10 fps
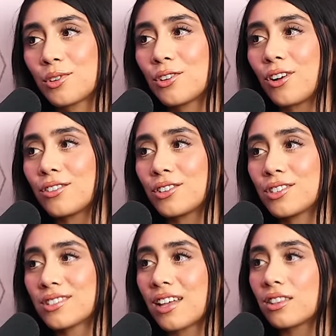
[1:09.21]
you're on their
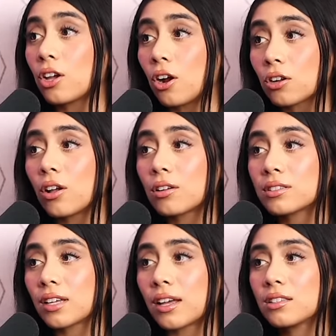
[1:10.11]
set, they are long
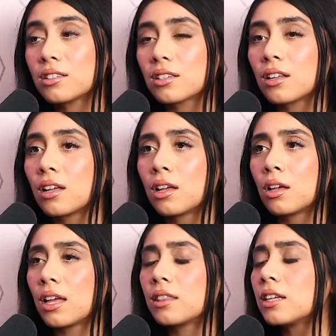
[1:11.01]
sets
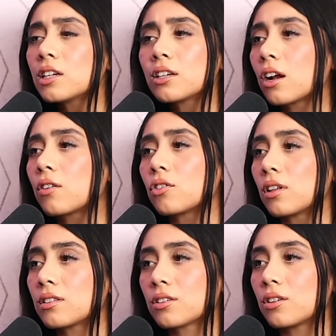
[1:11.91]
and they take care of you.
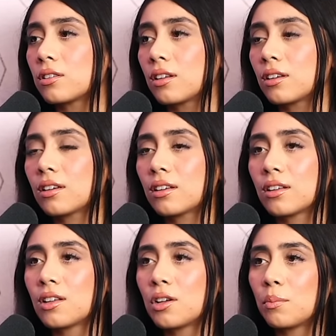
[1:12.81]
That's a good thing.
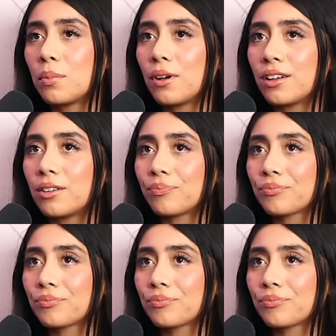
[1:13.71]
But